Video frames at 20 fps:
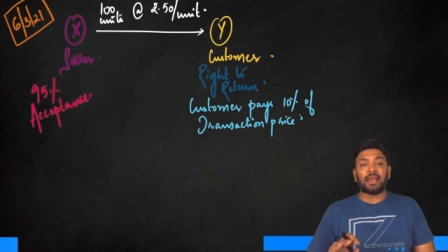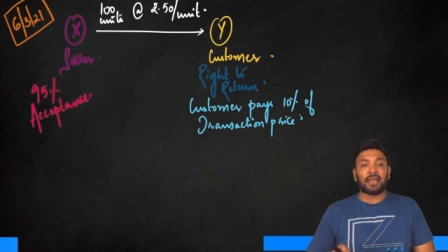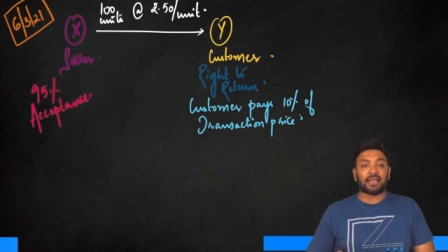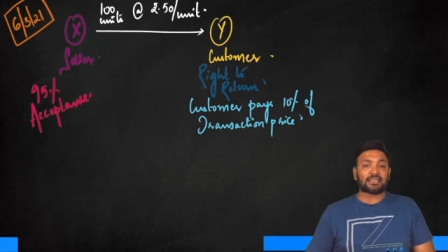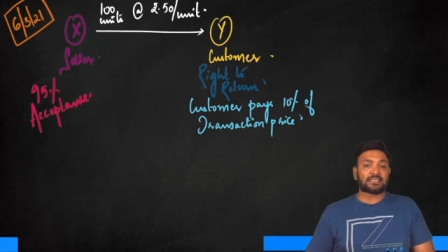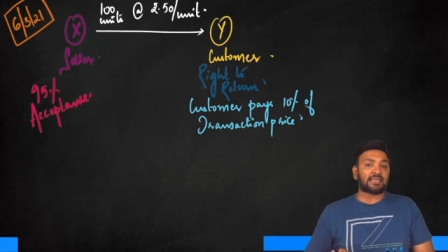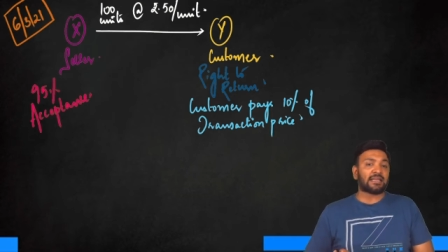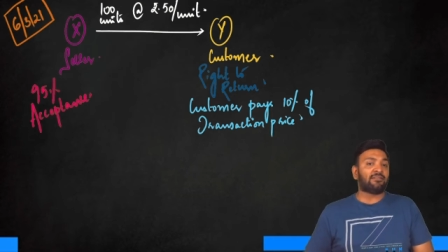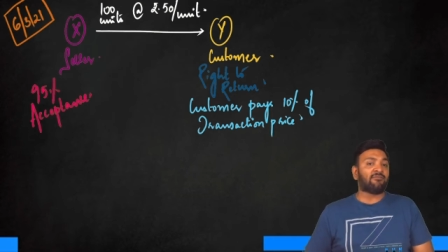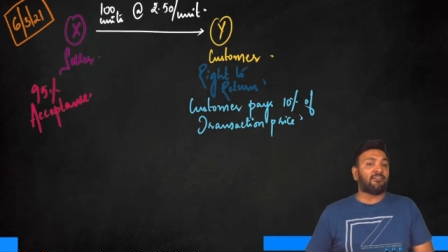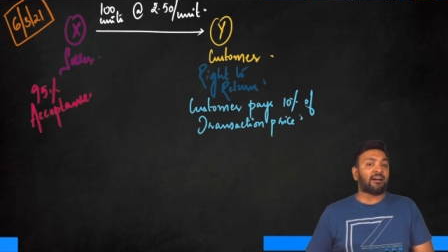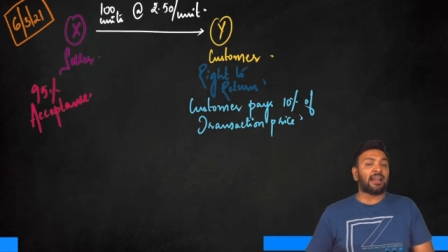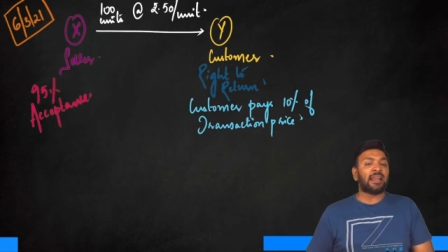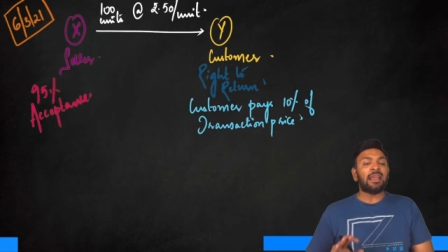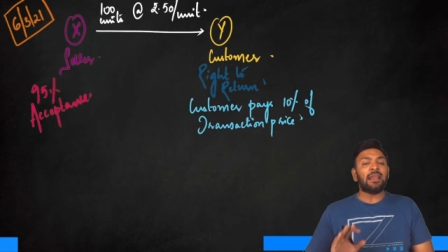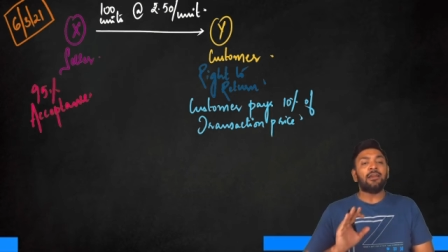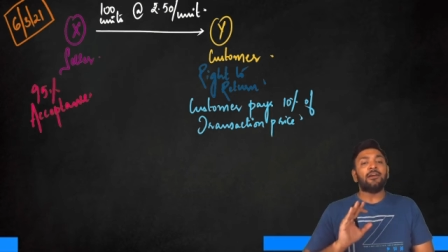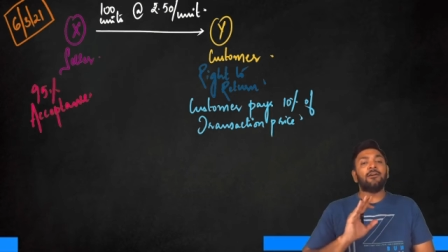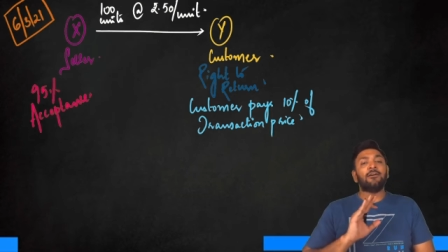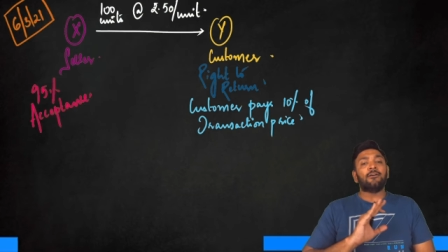X and
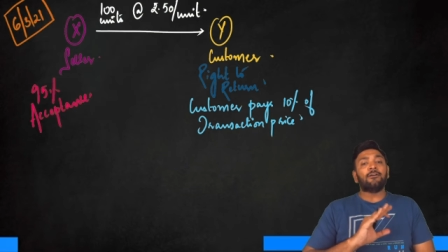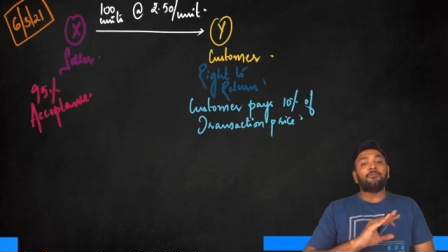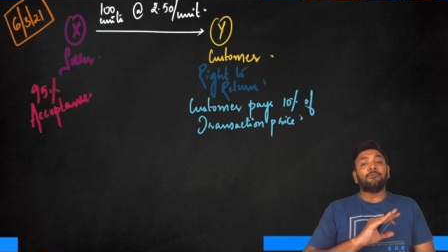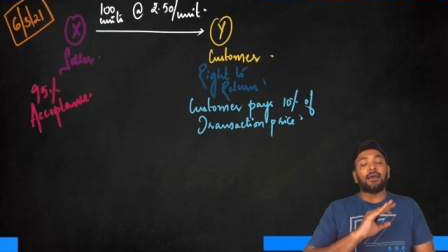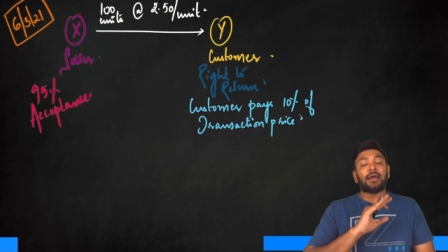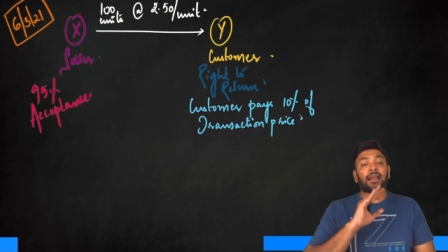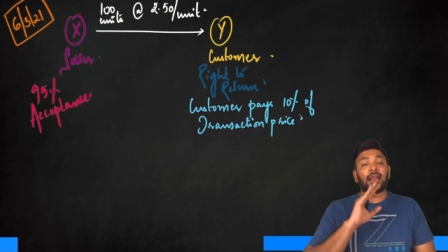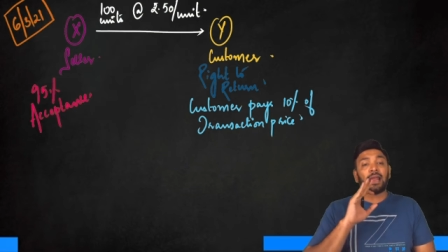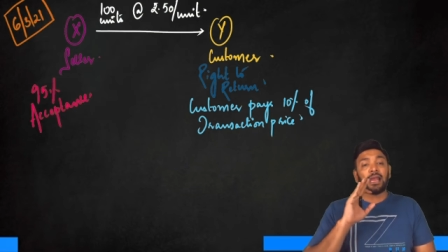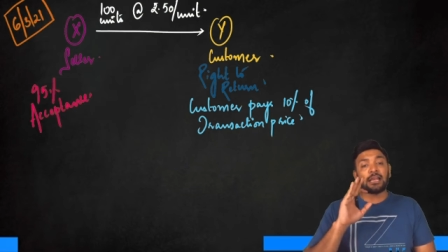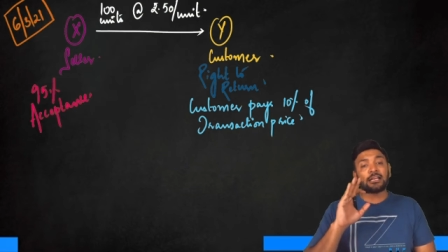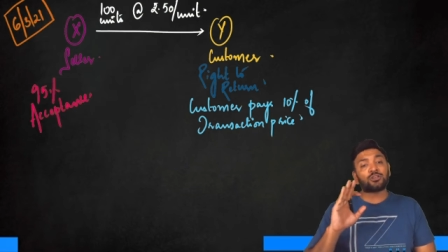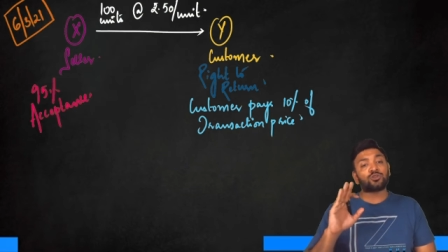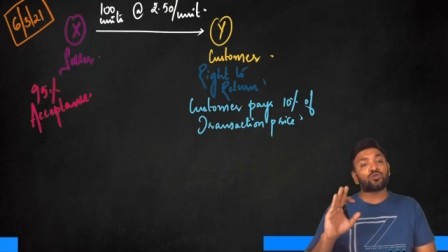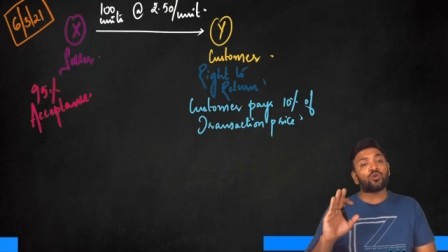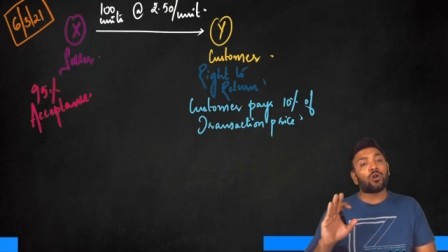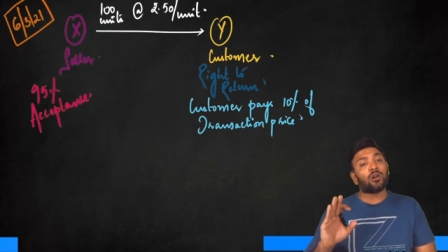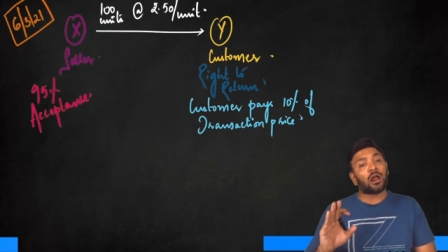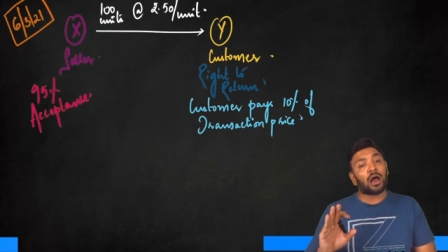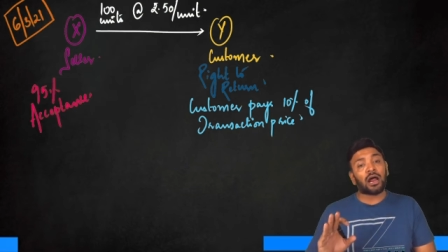Y where X
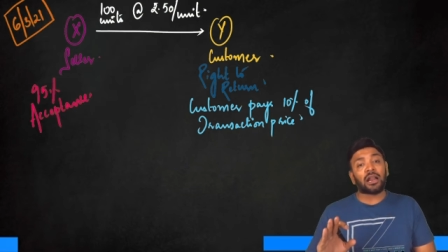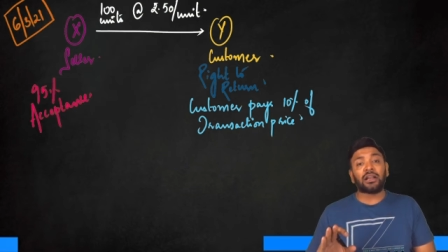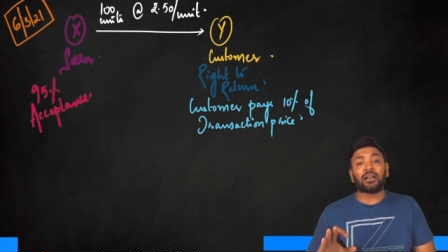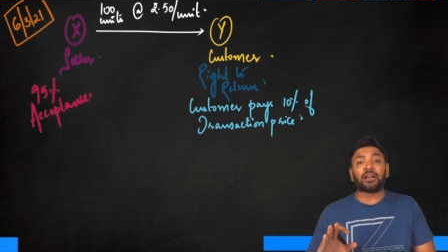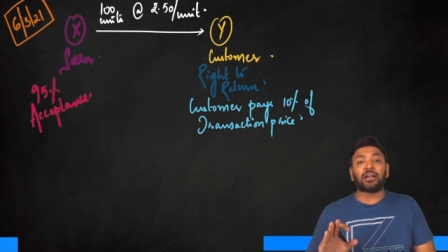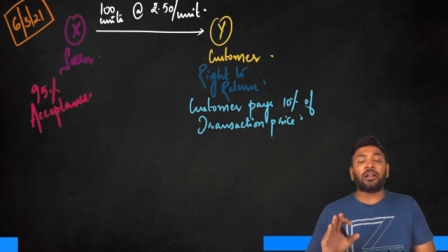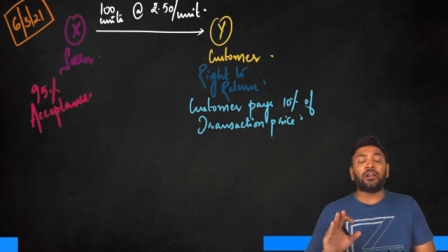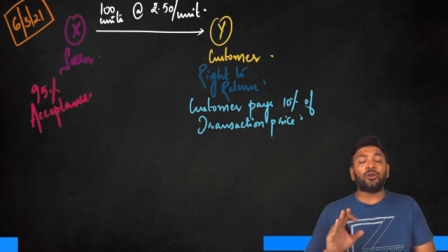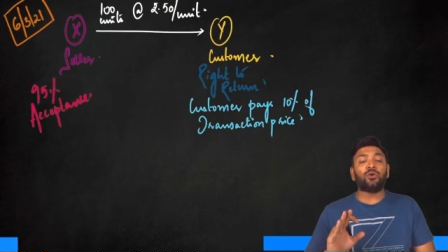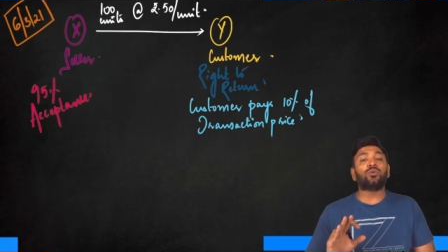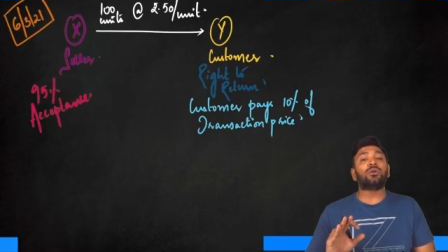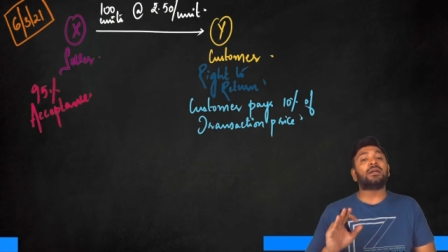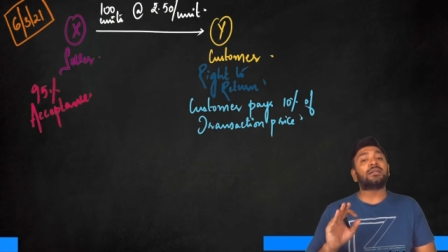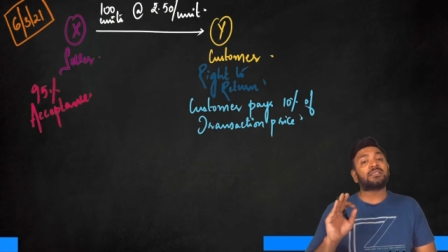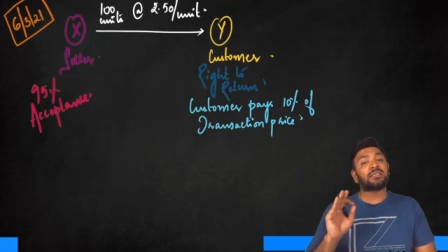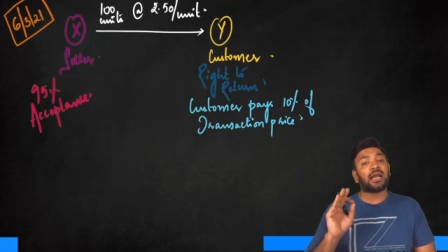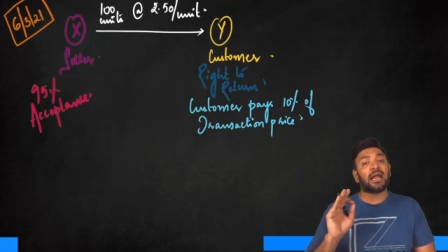sold 100 units